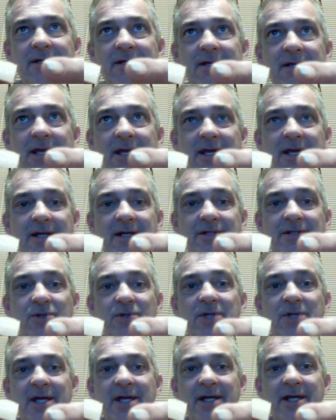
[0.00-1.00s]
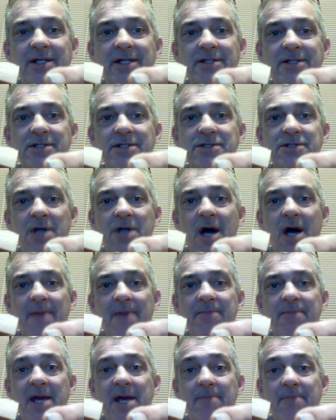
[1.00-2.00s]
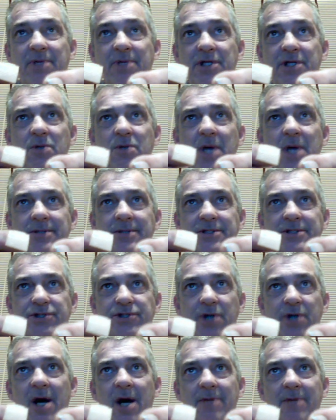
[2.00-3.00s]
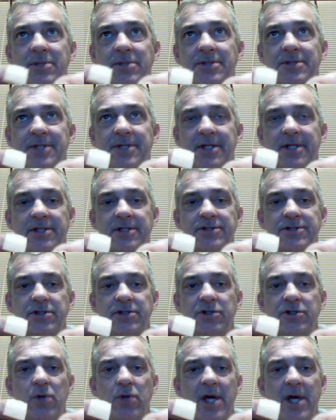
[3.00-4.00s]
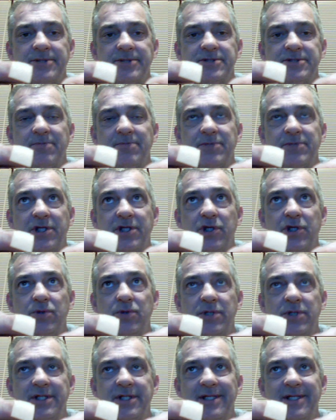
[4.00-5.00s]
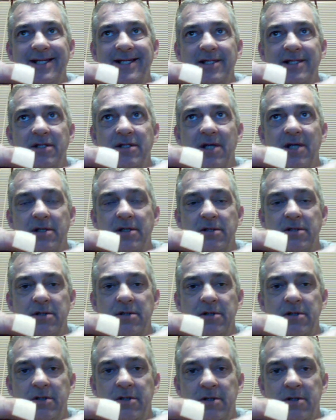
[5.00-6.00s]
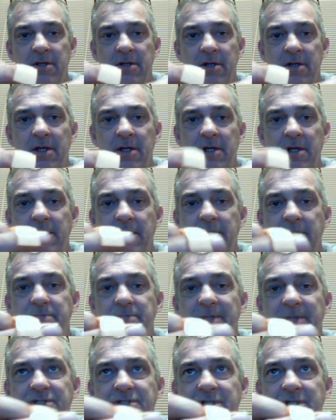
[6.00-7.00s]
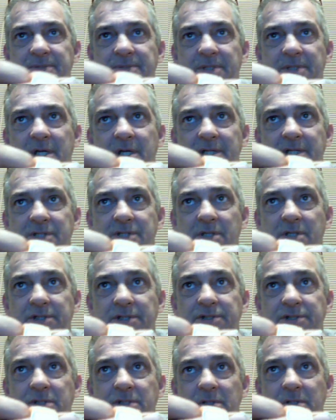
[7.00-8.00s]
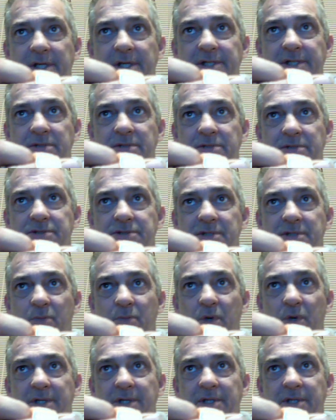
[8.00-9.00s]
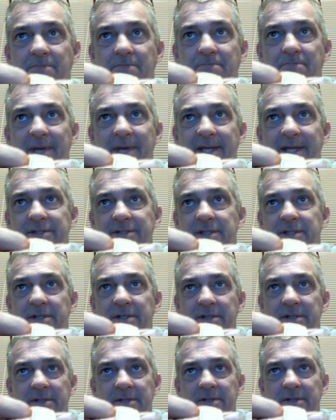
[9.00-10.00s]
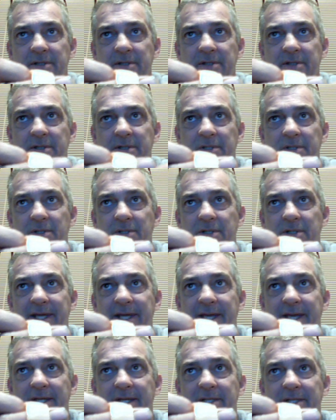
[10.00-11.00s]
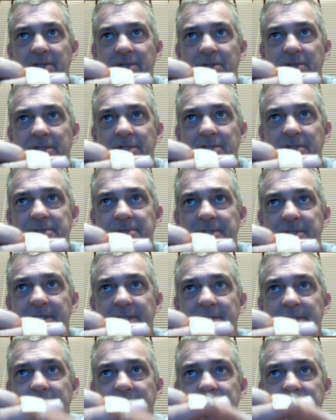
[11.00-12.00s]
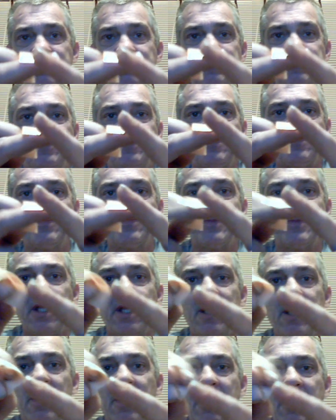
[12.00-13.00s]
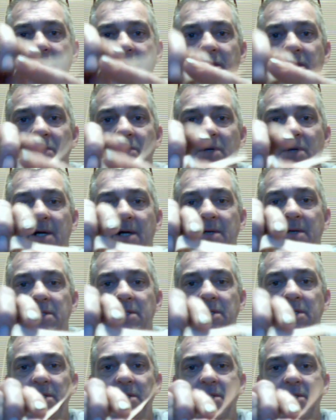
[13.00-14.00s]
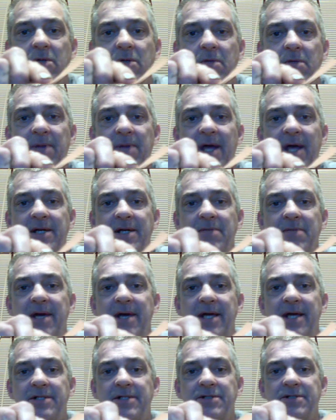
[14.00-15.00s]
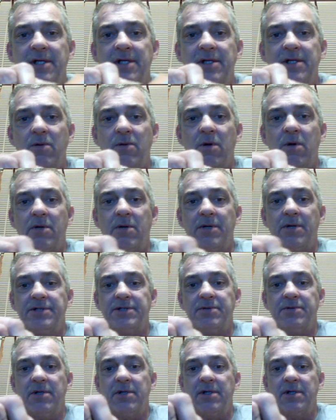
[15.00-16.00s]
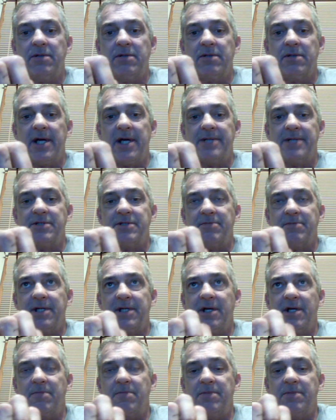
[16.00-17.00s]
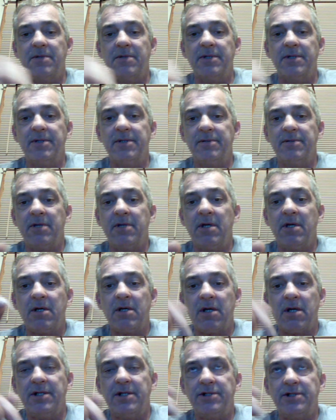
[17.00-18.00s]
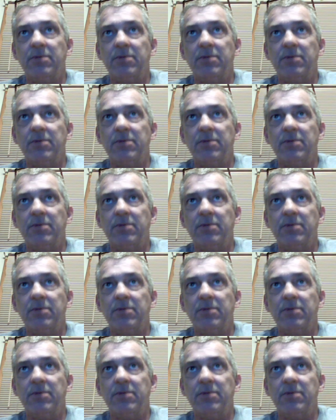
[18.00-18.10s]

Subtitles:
and you can't get it to stop, but you have a job to finish. You have something you need to get done, and especially if the cut's on a joint or somewhere you bend, your hand or your finger. You apply your bandage like you always would, or have somebody help you with it. Clean